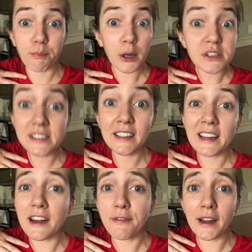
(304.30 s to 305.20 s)
Personally,
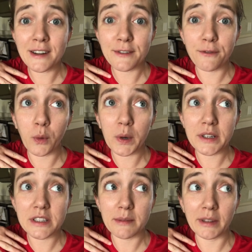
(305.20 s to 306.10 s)
I find 4
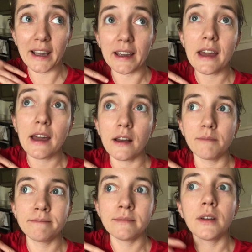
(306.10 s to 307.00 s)
to like,
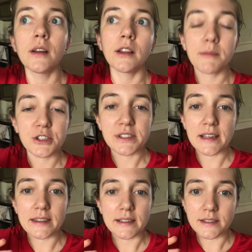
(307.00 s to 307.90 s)
let me just
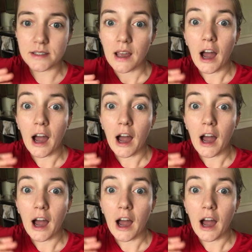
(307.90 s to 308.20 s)
say this.